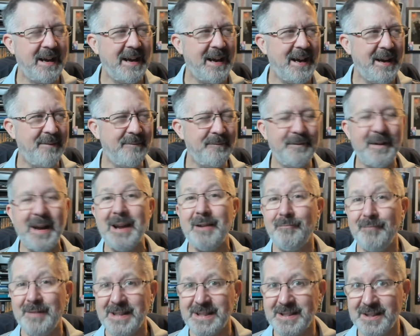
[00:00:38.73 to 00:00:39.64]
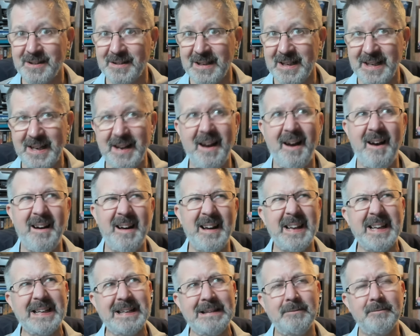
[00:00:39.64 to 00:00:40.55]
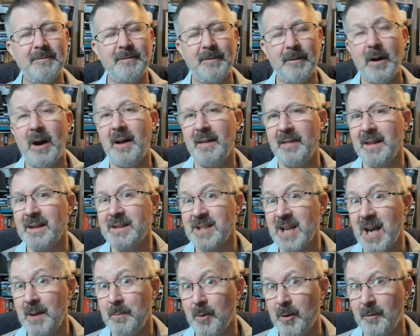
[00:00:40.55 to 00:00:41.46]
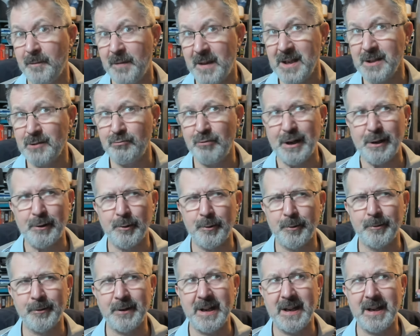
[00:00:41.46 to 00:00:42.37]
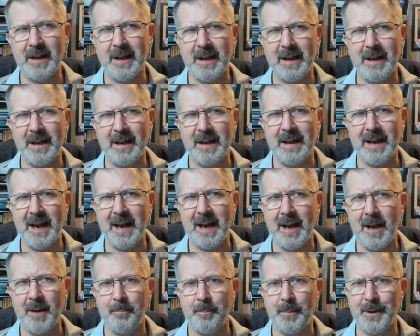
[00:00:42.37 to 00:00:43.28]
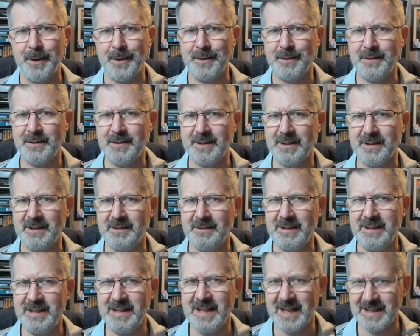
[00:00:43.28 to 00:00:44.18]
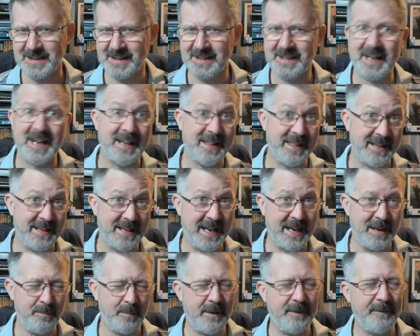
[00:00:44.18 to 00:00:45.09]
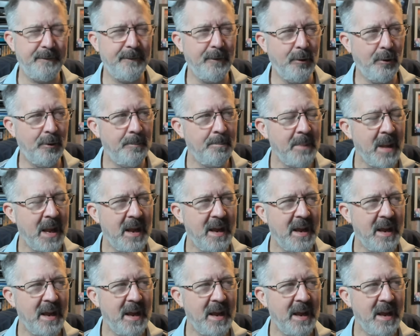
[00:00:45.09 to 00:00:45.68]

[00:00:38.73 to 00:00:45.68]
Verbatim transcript: And very recently, I at the time of this recording, it happened yesterday and the day before.